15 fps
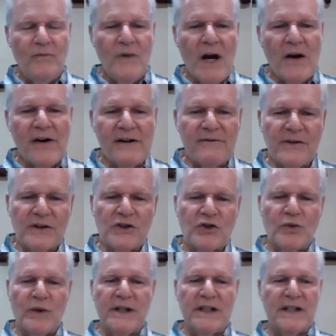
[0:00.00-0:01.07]
All right, verse
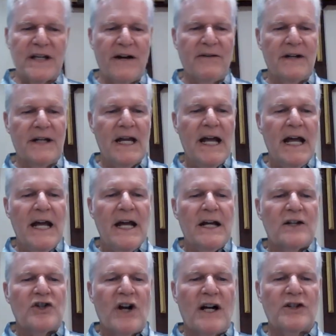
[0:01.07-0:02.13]
27.
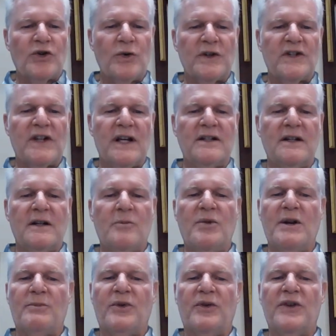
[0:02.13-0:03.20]
Joshua said to the
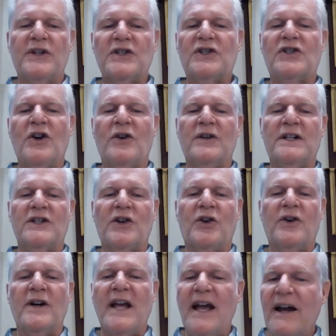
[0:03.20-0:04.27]
people, This stone has
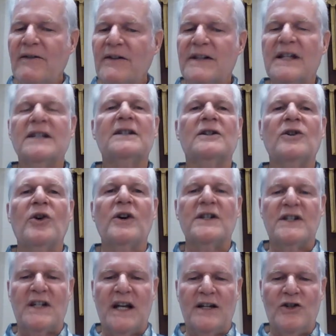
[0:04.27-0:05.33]
heard everything the Lord
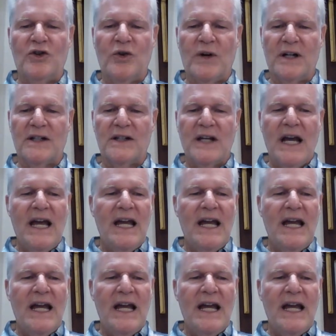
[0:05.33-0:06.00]
said to us.